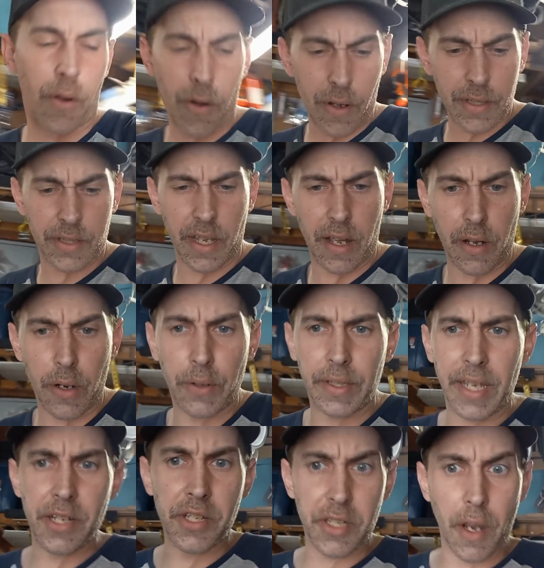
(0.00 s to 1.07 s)
Also,
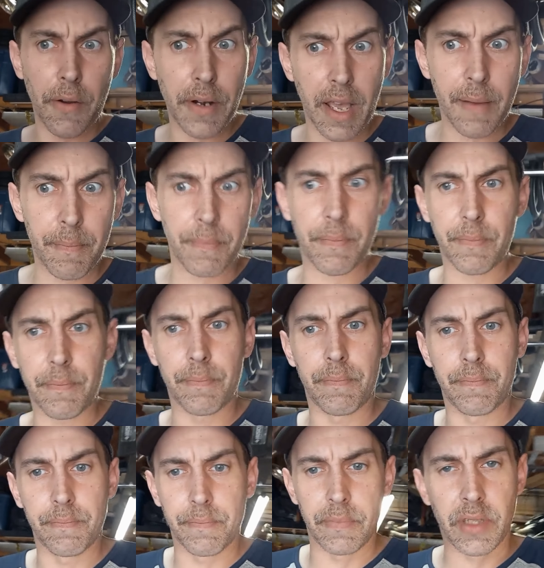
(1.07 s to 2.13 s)
they showed up
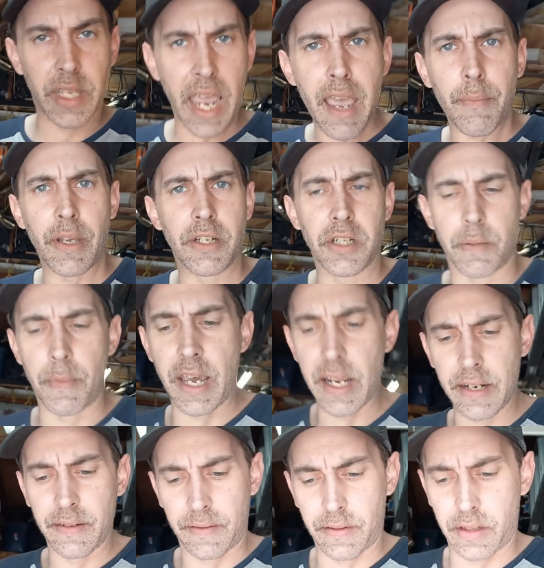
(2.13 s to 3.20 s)
damaged,
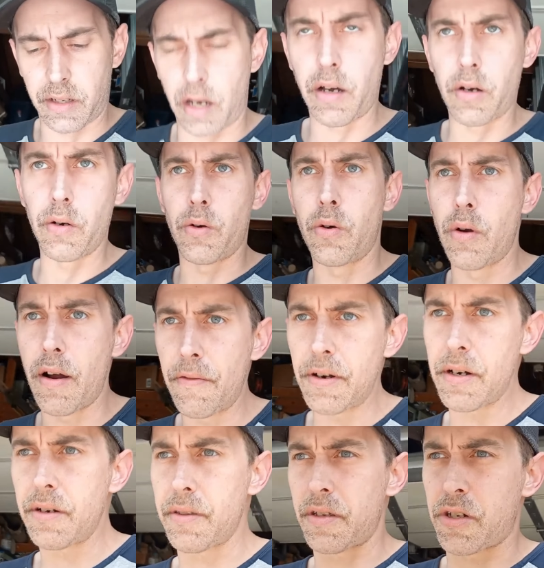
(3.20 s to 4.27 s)
man. So
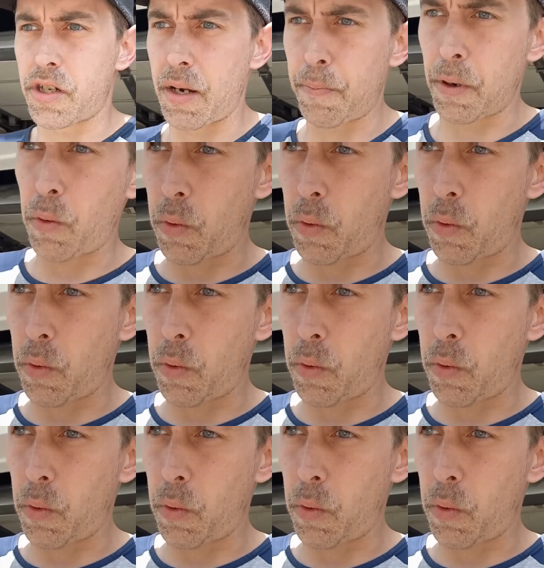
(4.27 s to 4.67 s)
whoever the shipper